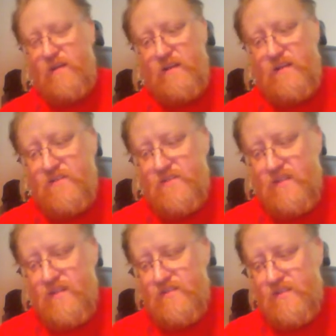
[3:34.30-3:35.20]

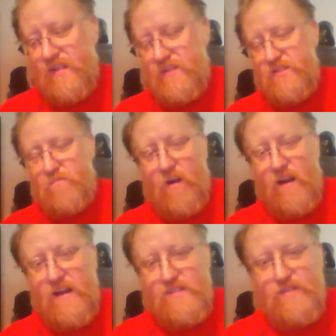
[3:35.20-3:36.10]
his thing is Brian
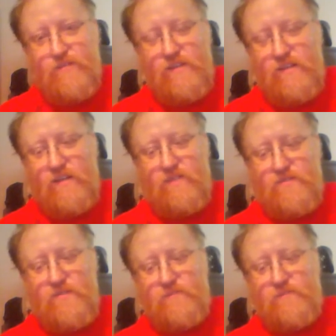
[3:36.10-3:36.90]
has three loves: